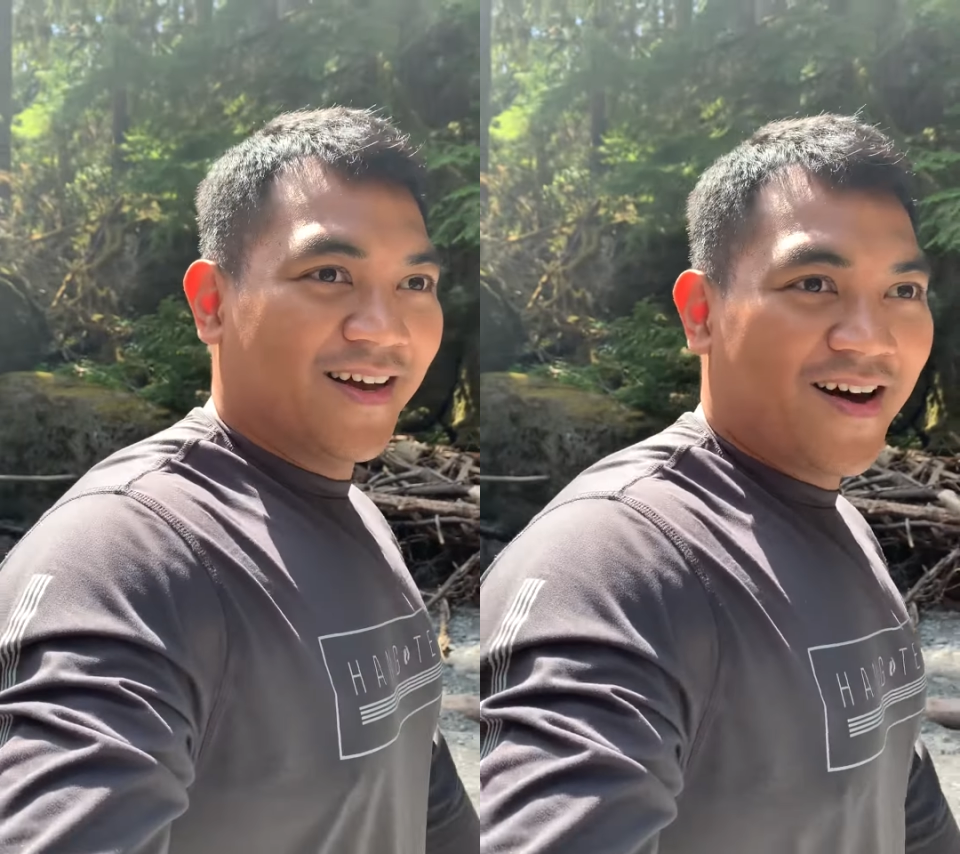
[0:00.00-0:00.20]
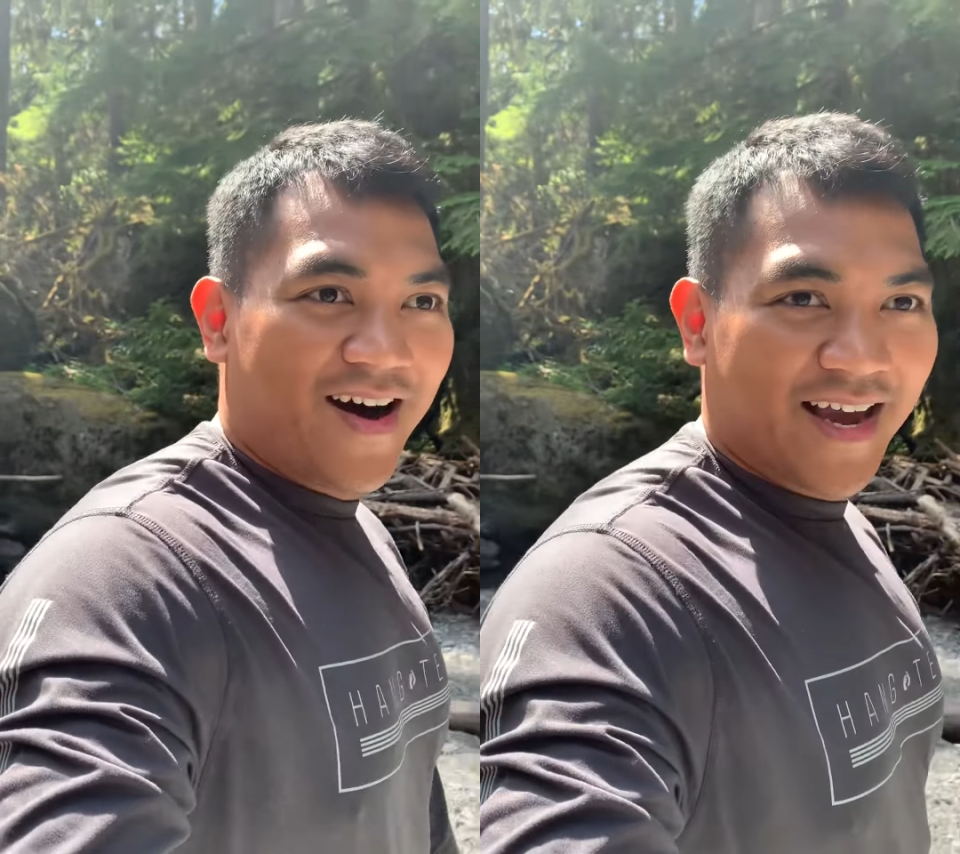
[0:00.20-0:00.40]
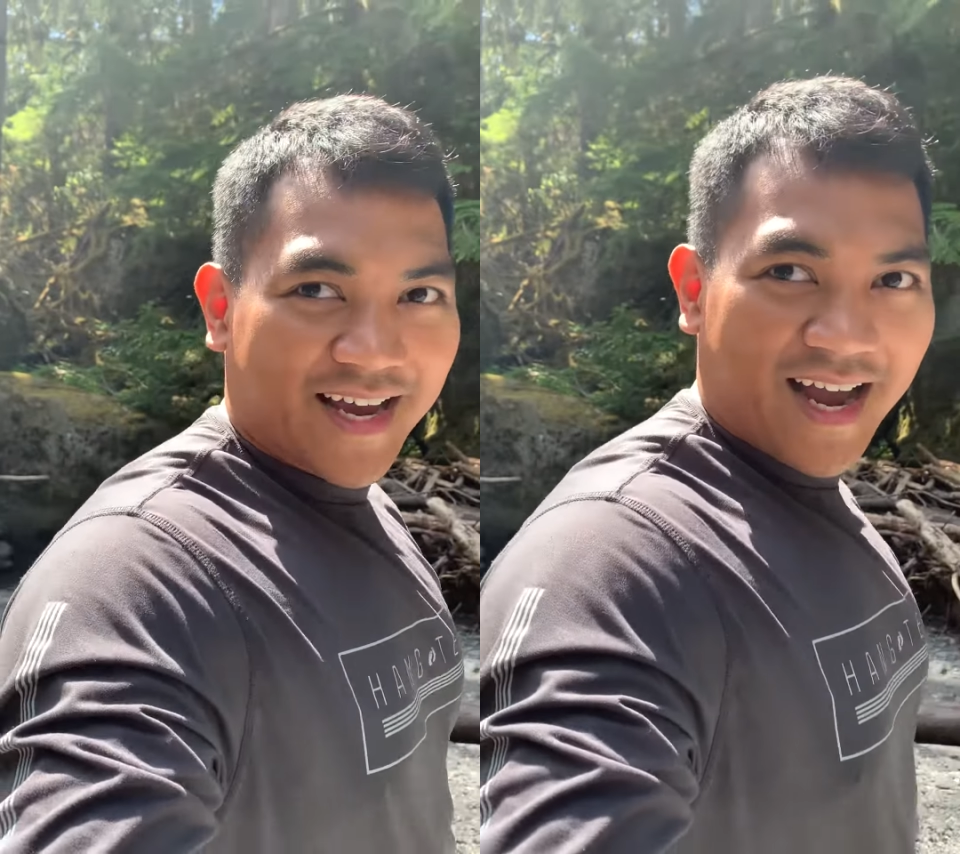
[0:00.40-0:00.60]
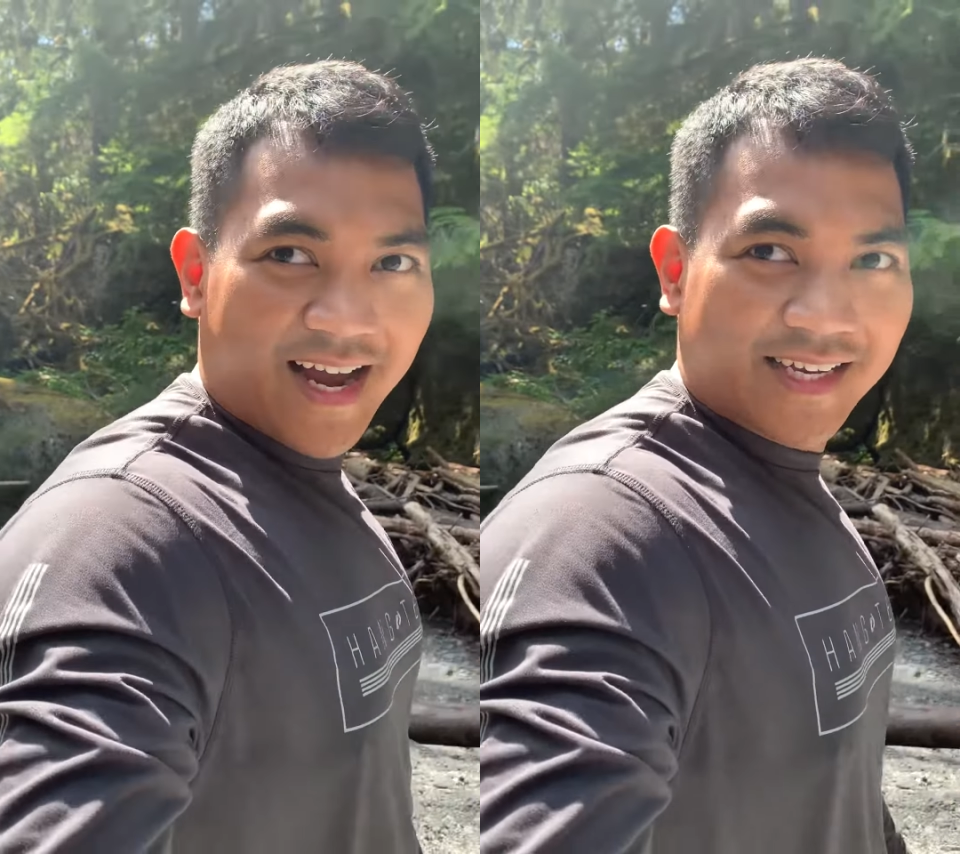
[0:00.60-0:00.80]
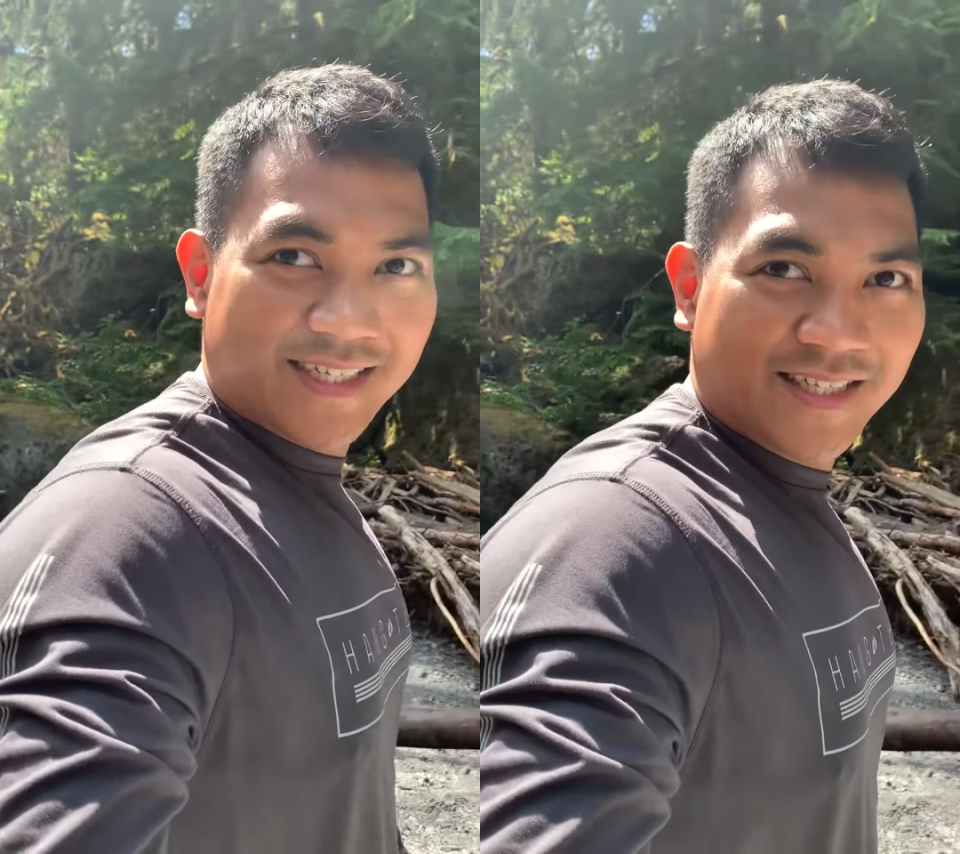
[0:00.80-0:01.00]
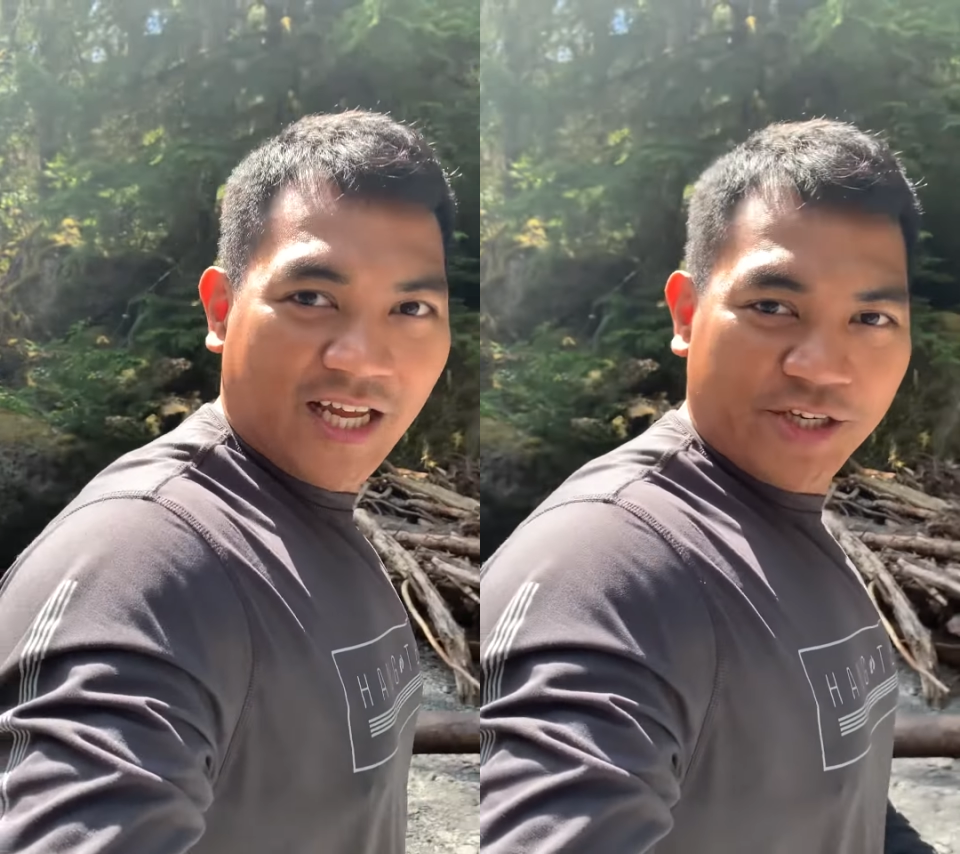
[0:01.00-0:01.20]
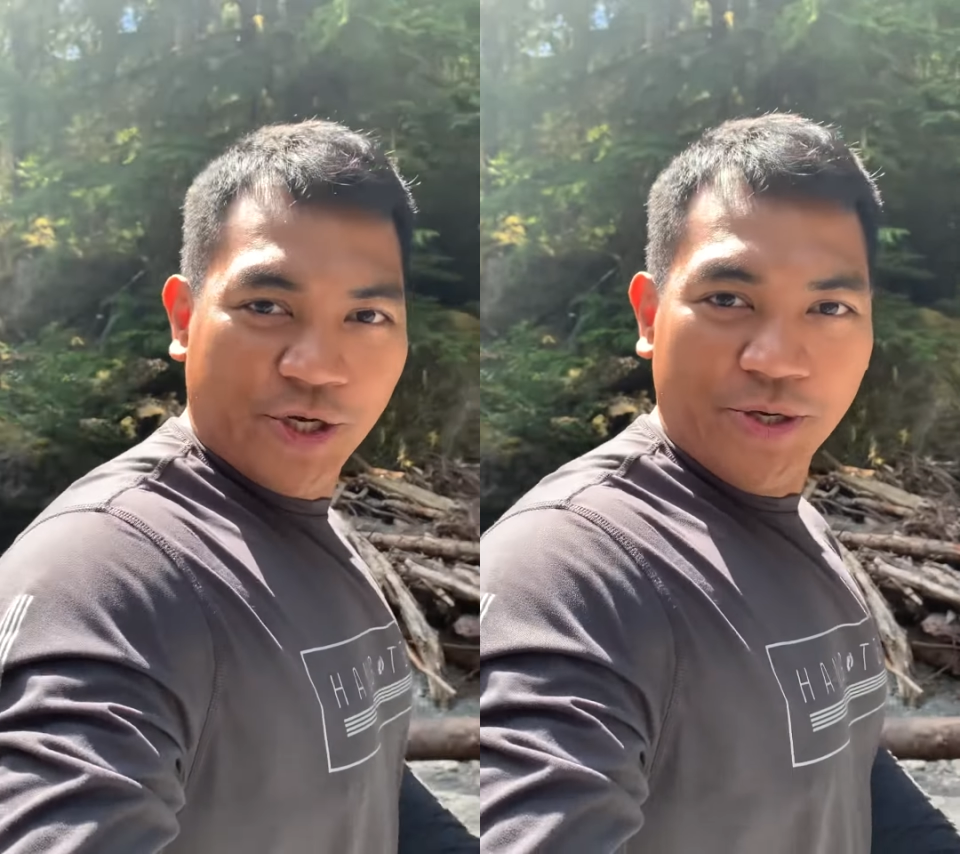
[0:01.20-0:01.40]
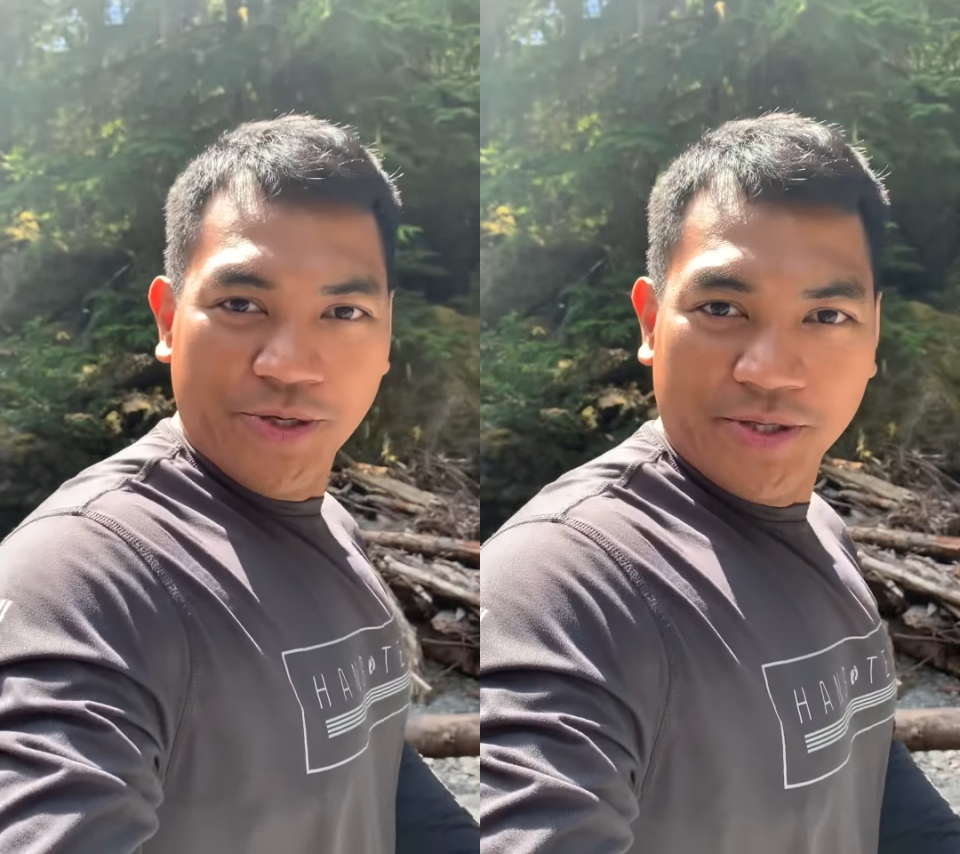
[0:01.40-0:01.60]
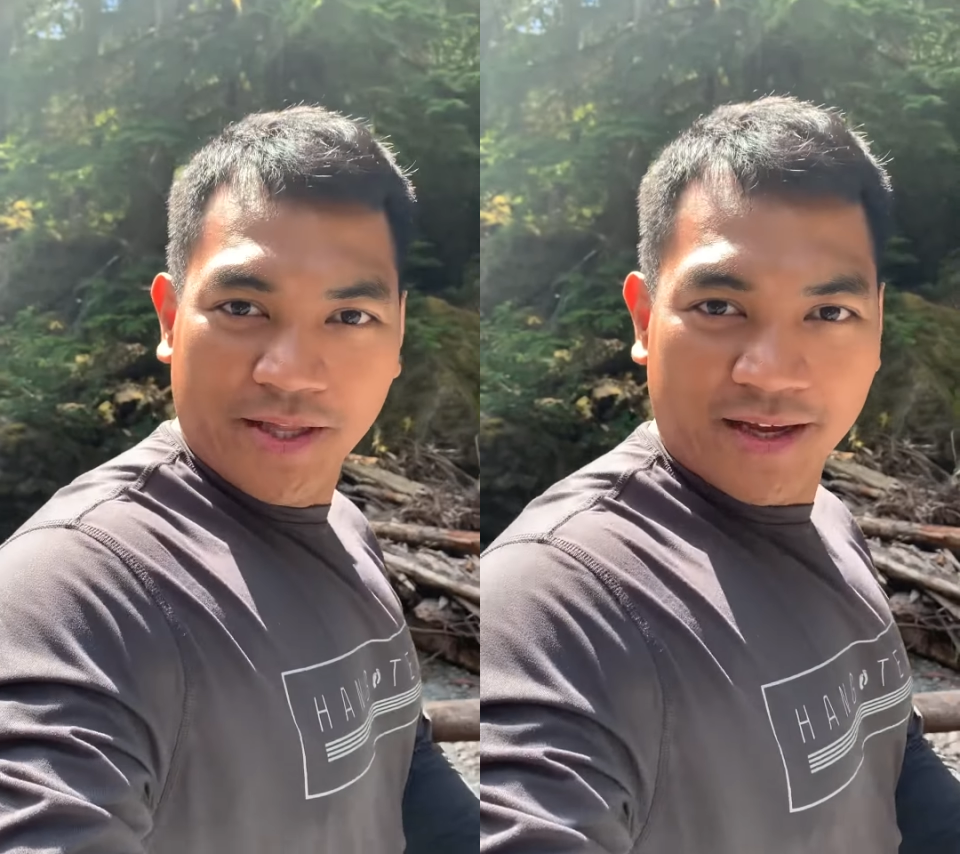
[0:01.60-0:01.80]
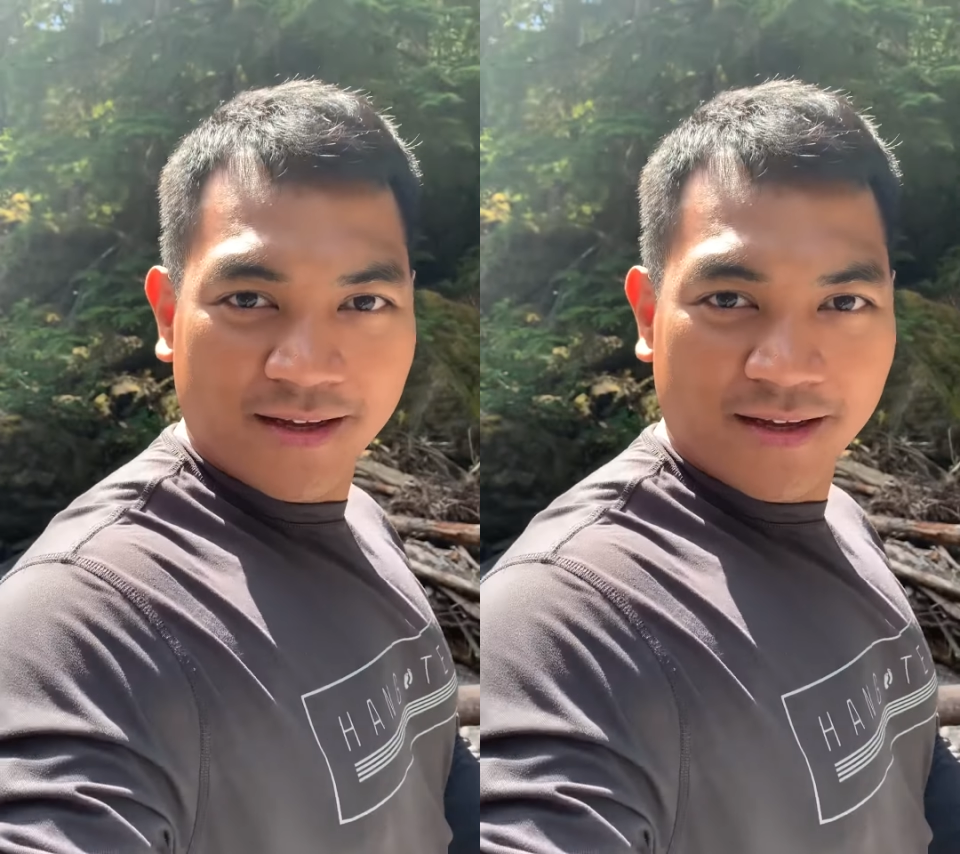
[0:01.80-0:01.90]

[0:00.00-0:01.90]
Alright, guys. Stay tuned.